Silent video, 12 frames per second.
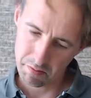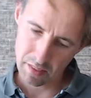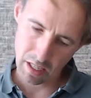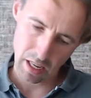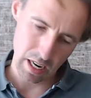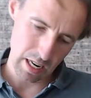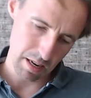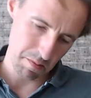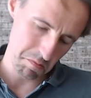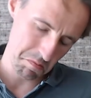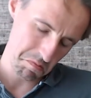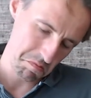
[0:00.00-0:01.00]

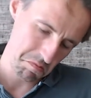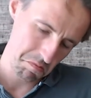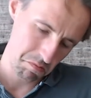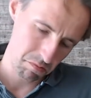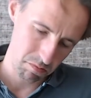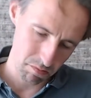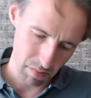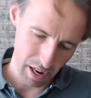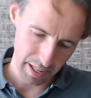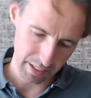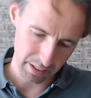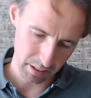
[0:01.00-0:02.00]
I
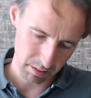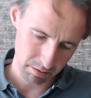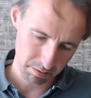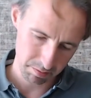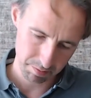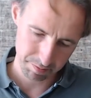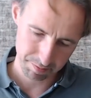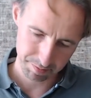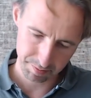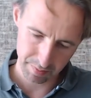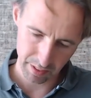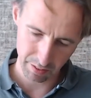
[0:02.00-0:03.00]
don't know.
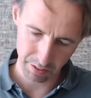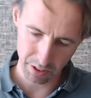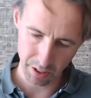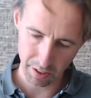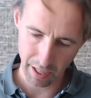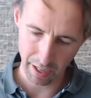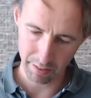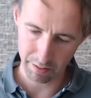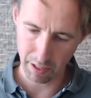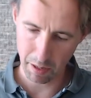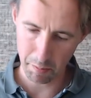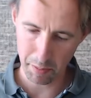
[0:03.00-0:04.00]
If you don't
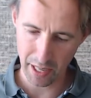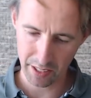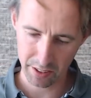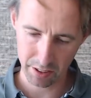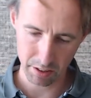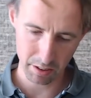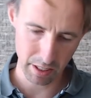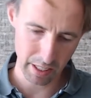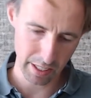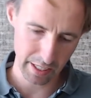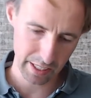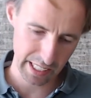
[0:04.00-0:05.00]
have pets
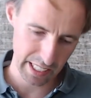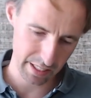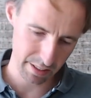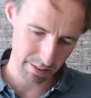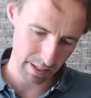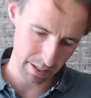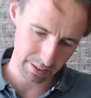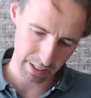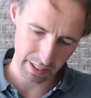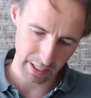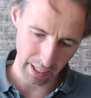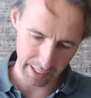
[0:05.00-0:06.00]
or kids around,
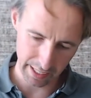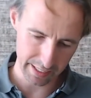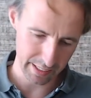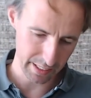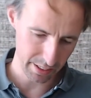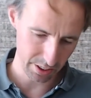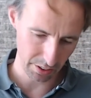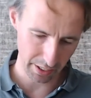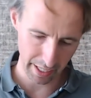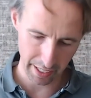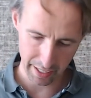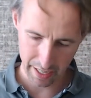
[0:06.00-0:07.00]
I guess this is
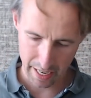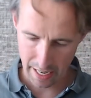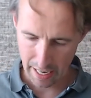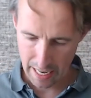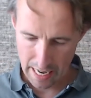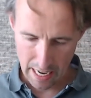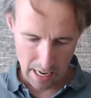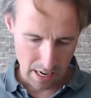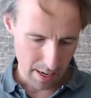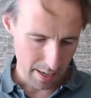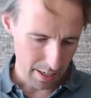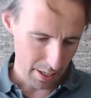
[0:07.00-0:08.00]
okay.
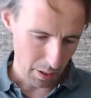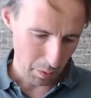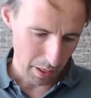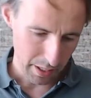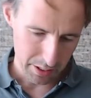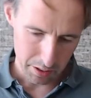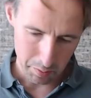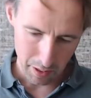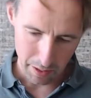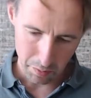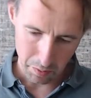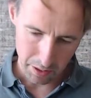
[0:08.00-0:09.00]
Otherwise, you
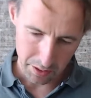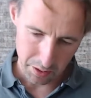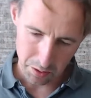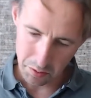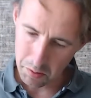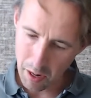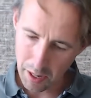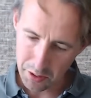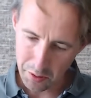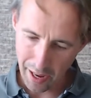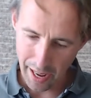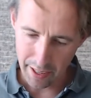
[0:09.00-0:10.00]
might want to
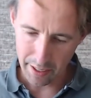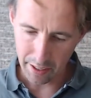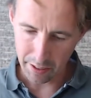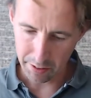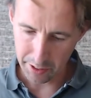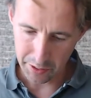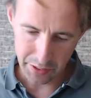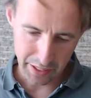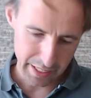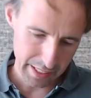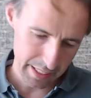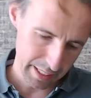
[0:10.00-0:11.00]
add a grill.
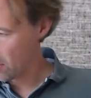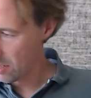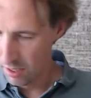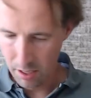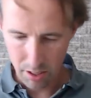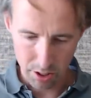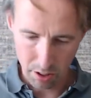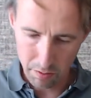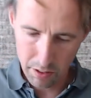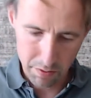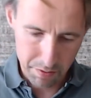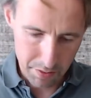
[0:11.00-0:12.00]
So
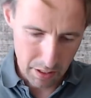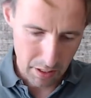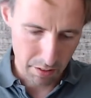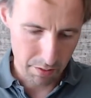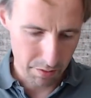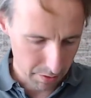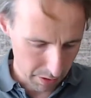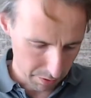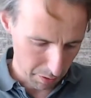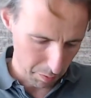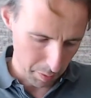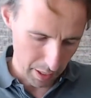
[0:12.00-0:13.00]
we've
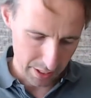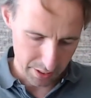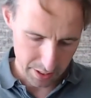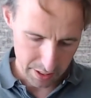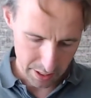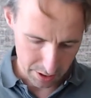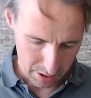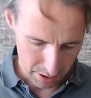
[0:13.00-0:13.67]
replaced this